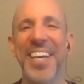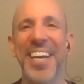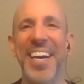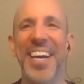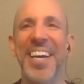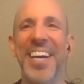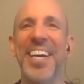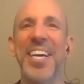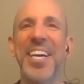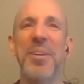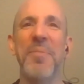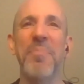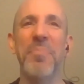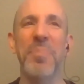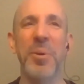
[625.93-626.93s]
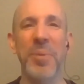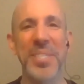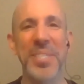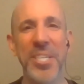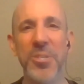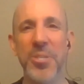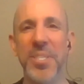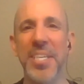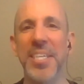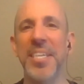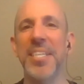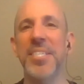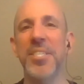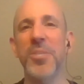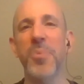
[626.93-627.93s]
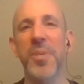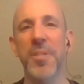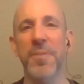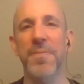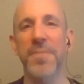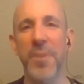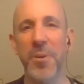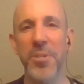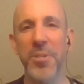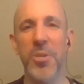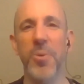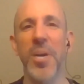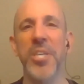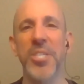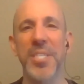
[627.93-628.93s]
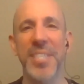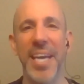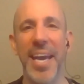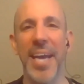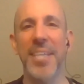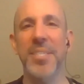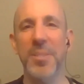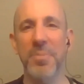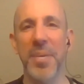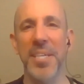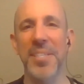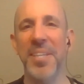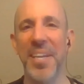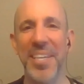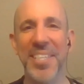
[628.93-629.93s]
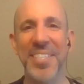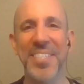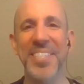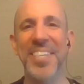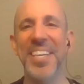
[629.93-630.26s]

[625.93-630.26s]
But what's interesting is this is one of the first questions I asked my clients,